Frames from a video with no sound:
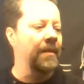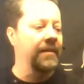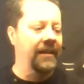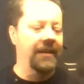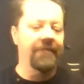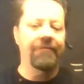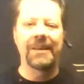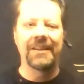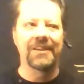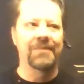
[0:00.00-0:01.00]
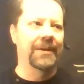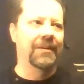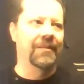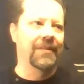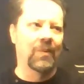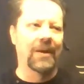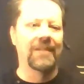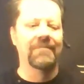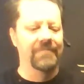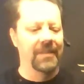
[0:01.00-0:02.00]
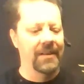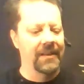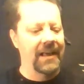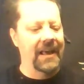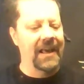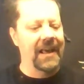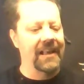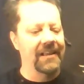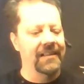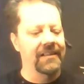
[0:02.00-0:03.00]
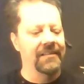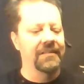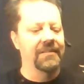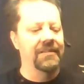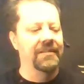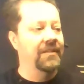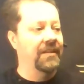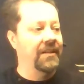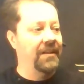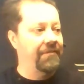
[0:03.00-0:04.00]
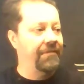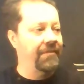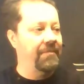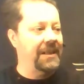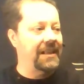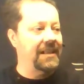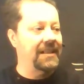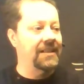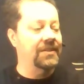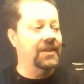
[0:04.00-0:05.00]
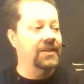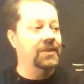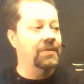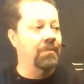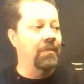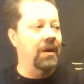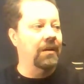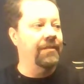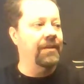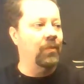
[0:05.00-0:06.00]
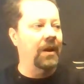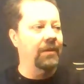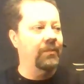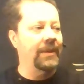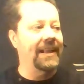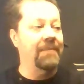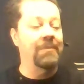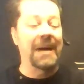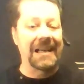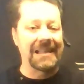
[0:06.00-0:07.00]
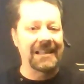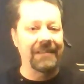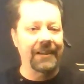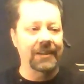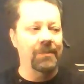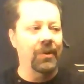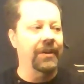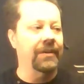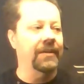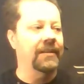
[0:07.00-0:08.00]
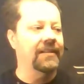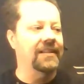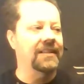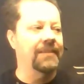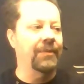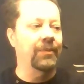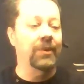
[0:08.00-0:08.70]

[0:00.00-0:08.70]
if P is bigger than 1, and if P is smaller than 1, we get a positive exponent. This limit will go